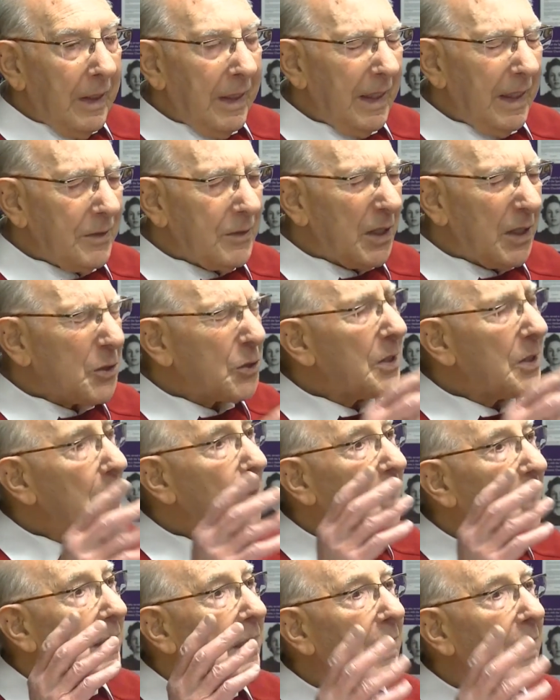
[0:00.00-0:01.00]
it just
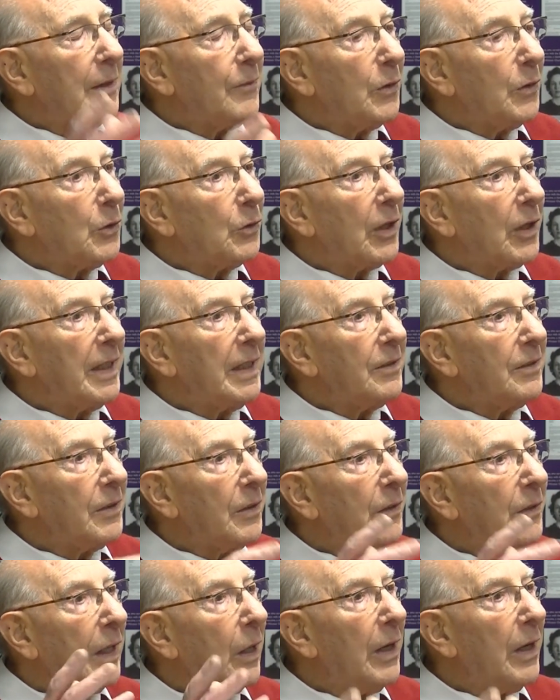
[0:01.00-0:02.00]
simply gave the date
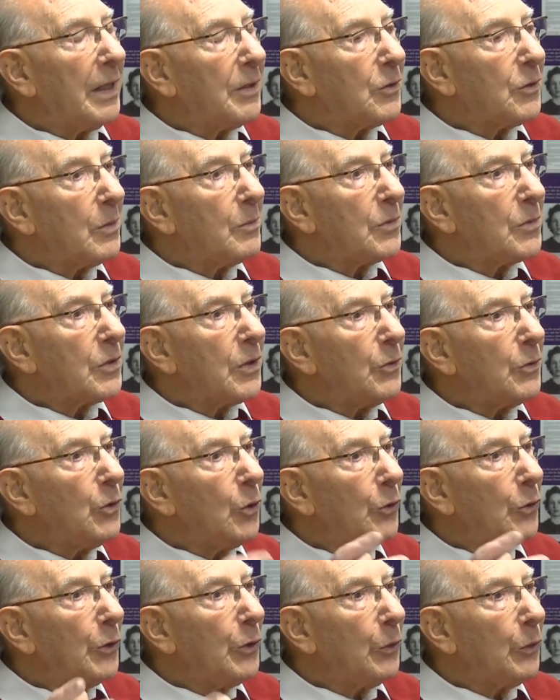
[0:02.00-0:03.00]
and the items and
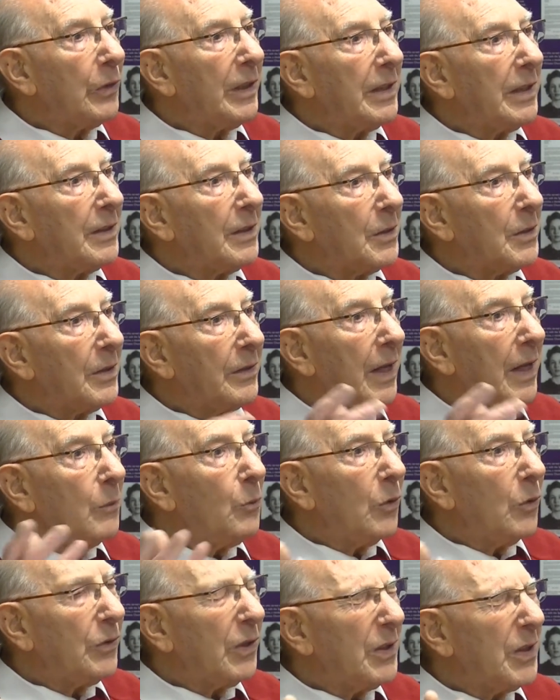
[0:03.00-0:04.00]
your unit, and they
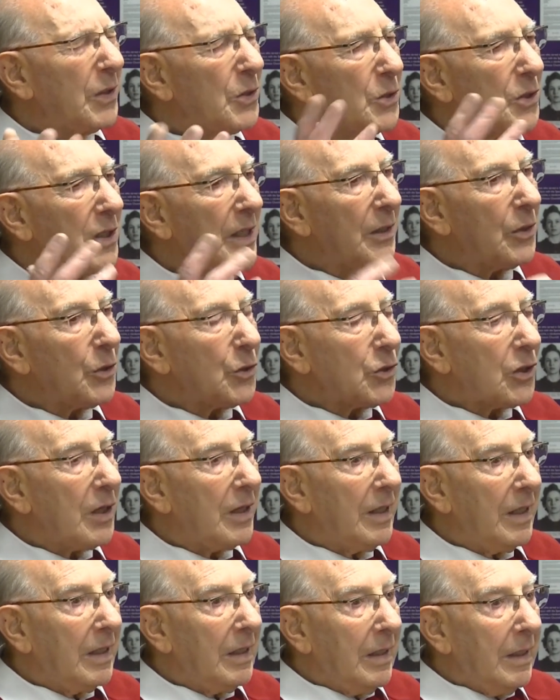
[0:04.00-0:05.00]
wanted a signature.